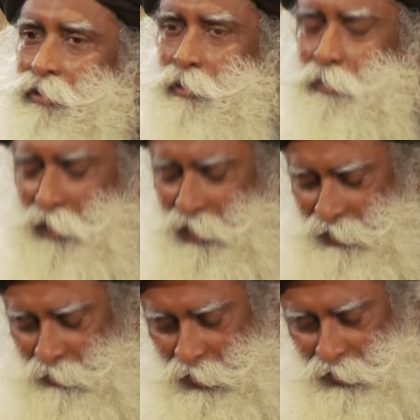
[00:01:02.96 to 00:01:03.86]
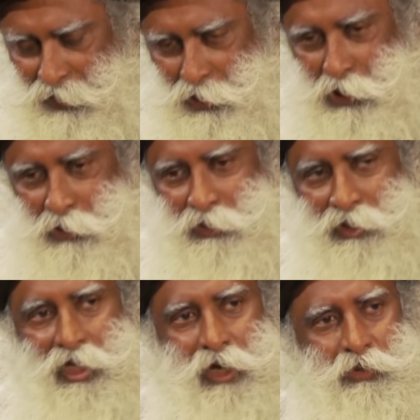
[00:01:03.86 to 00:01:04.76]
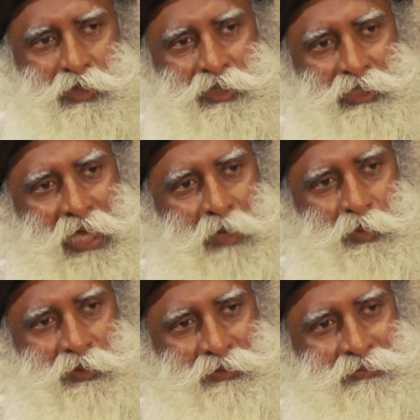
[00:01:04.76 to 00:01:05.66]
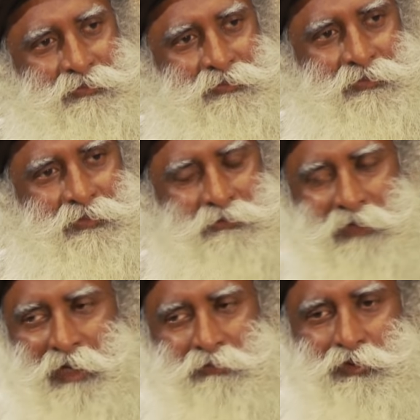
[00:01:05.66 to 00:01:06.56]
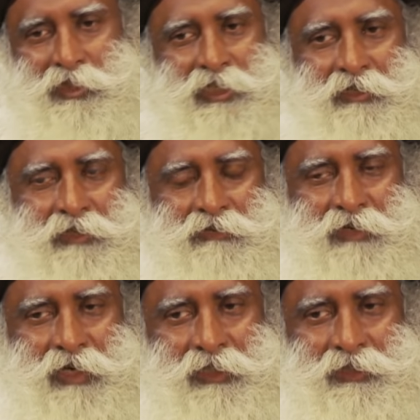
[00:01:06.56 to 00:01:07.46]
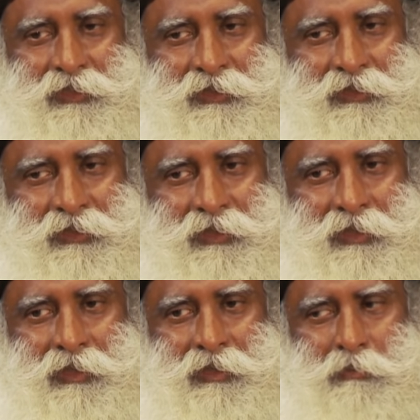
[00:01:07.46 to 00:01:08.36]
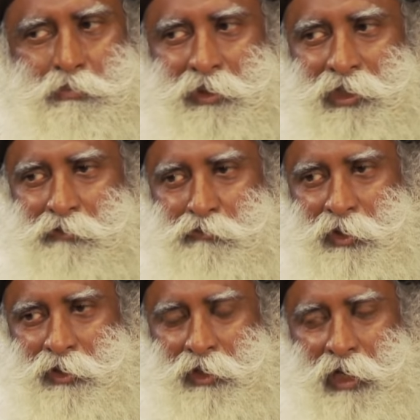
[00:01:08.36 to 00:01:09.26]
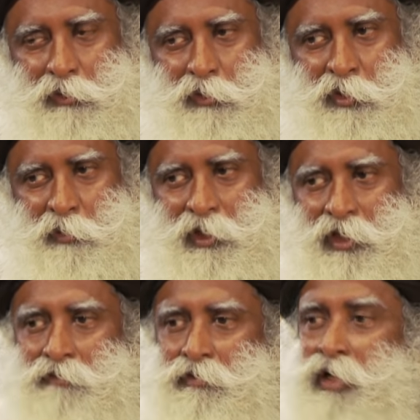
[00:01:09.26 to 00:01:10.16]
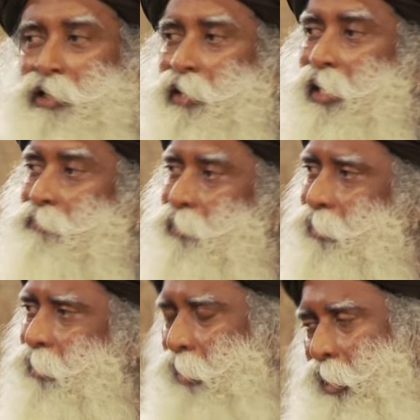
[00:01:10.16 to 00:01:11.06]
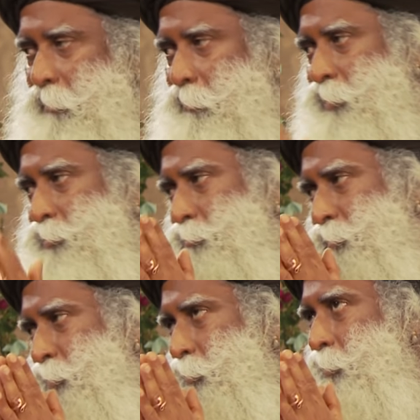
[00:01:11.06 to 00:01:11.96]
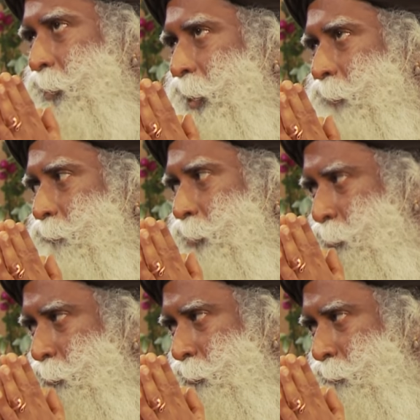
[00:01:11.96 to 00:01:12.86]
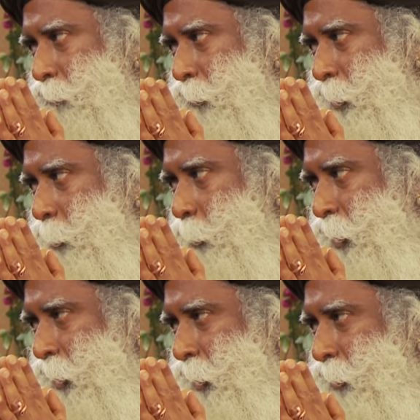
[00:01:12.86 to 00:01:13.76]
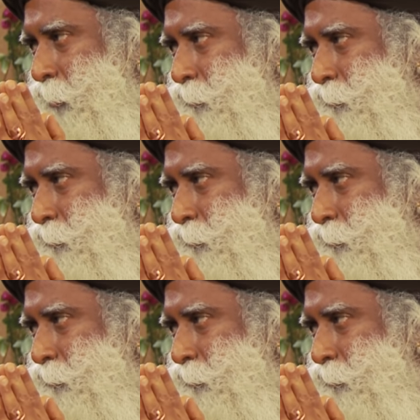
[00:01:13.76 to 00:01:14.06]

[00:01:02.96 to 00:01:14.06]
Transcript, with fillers: So pay some attention to this. How does it happen? Why have you taken it for granted? Believe me, you're not going to be here forever. I'll bless you with a long life, but you're going to fall dead one day.